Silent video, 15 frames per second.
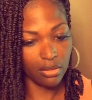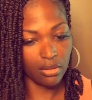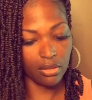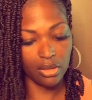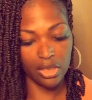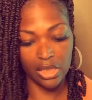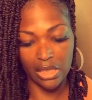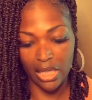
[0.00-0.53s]

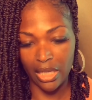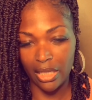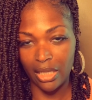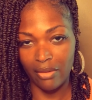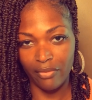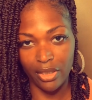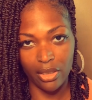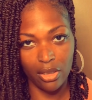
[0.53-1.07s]
It is not
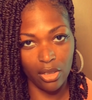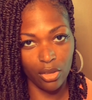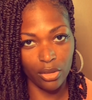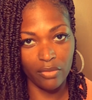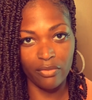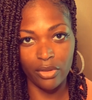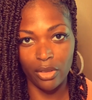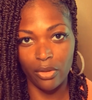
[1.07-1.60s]
heavy at all,
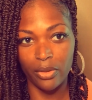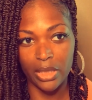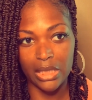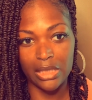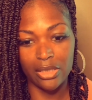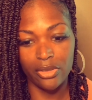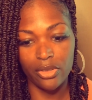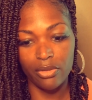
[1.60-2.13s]
even though it
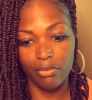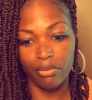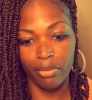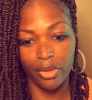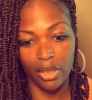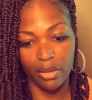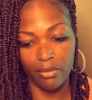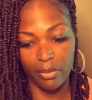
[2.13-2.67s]
is there.